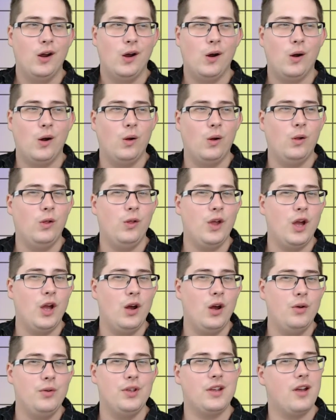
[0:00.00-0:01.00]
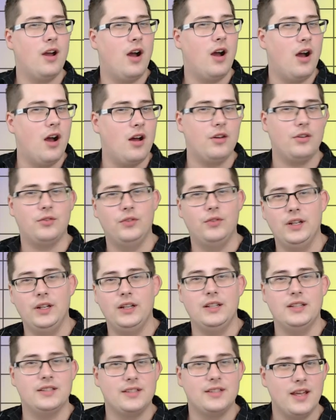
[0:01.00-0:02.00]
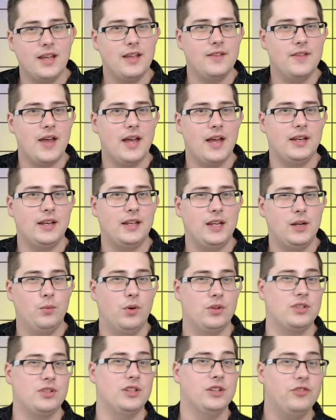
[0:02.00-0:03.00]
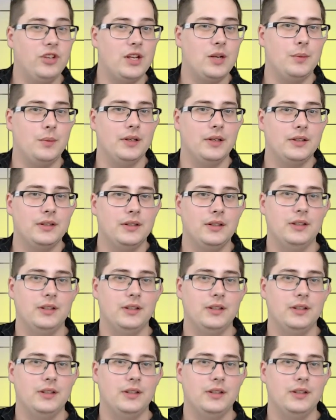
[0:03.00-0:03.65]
although you can't really say that it was legitimate.